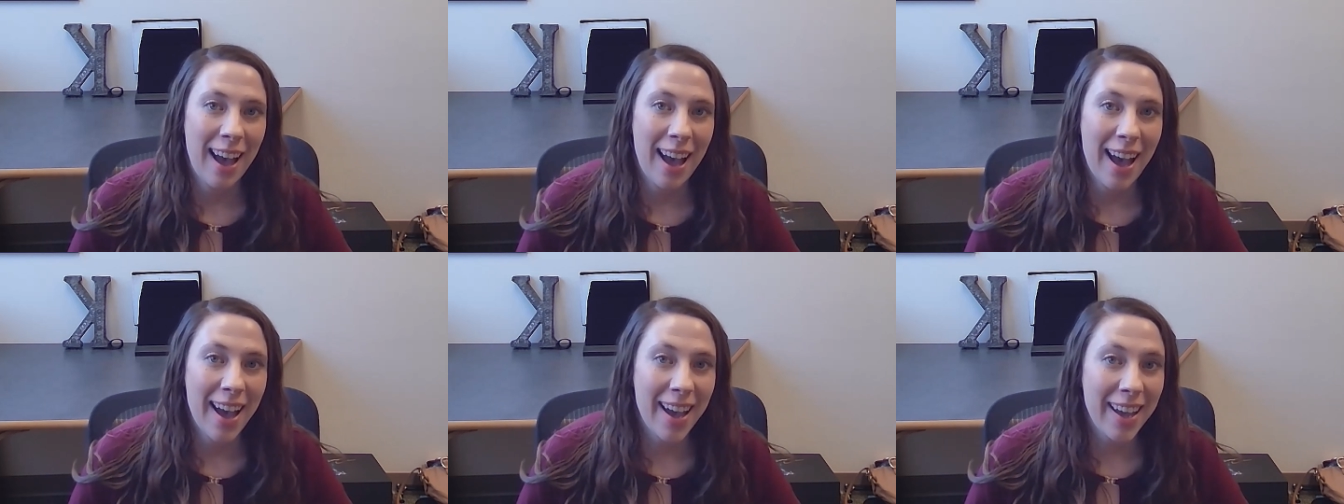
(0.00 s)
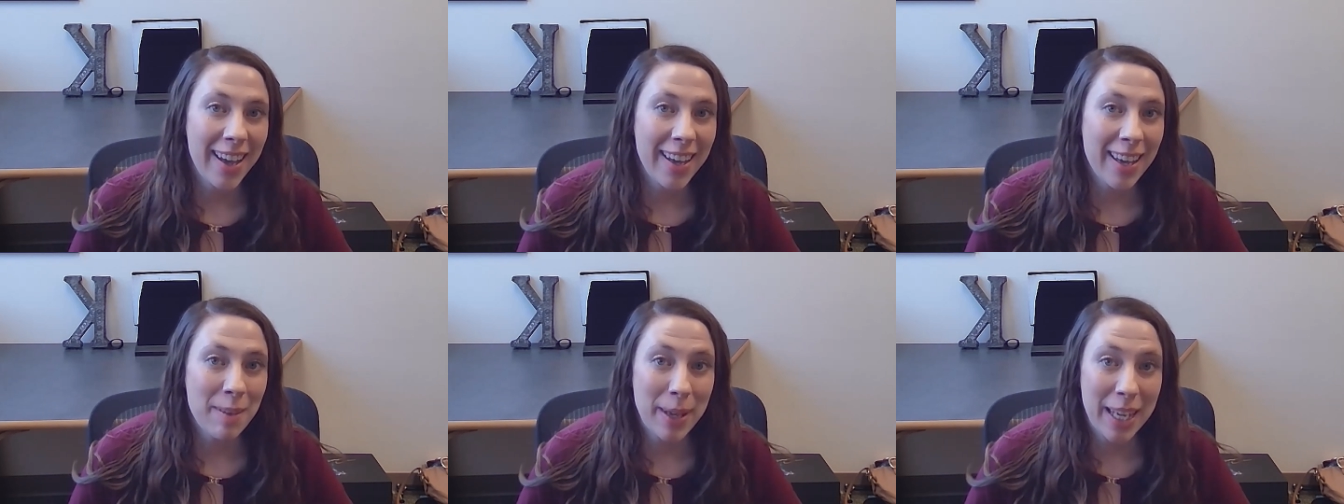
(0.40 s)

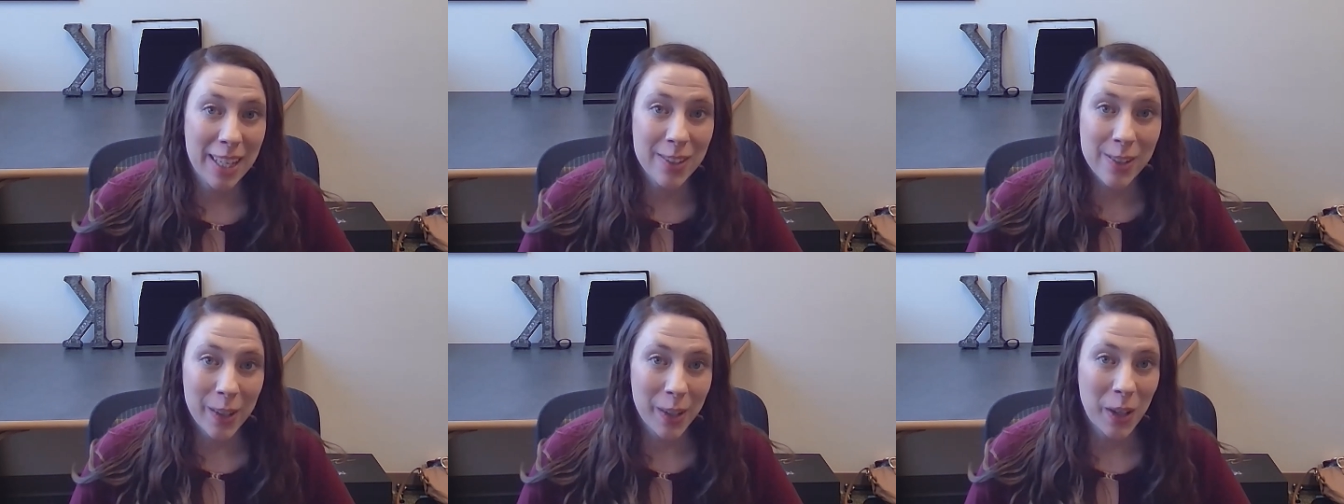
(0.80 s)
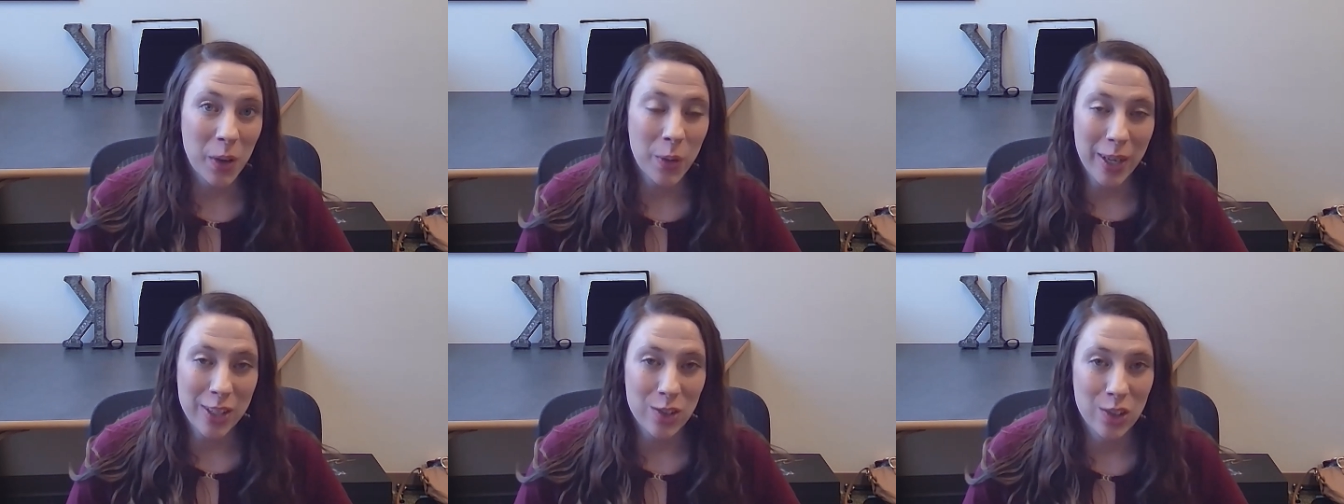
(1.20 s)
I am answering a
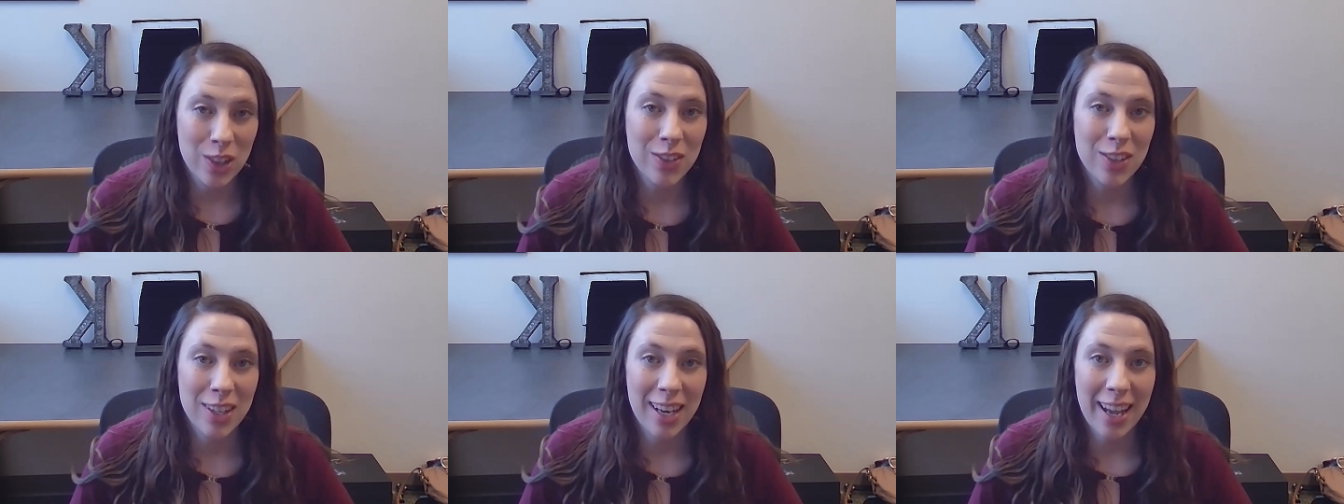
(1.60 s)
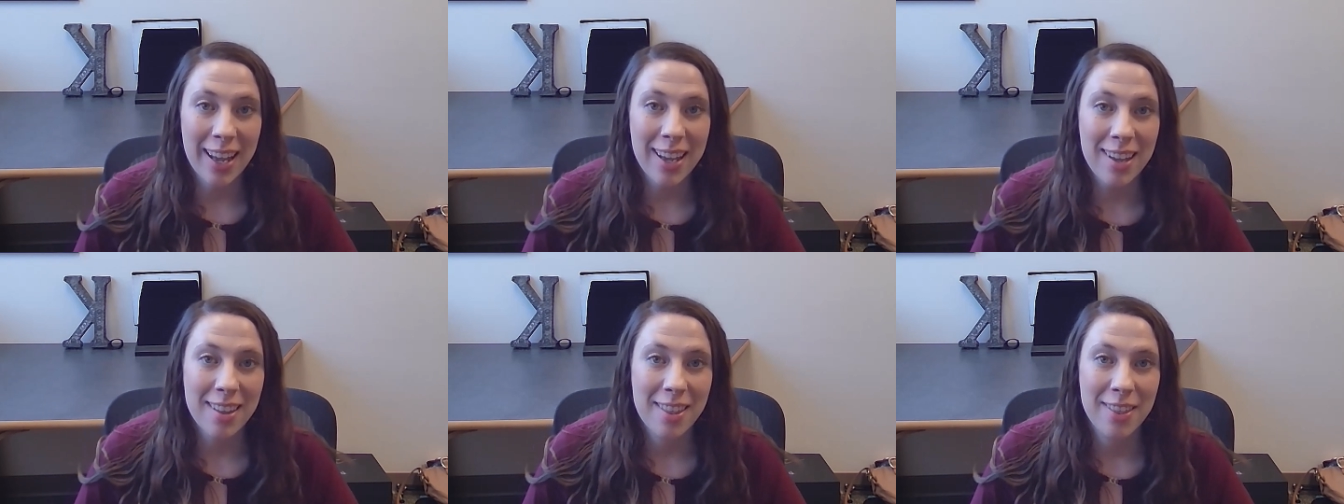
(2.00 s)
question today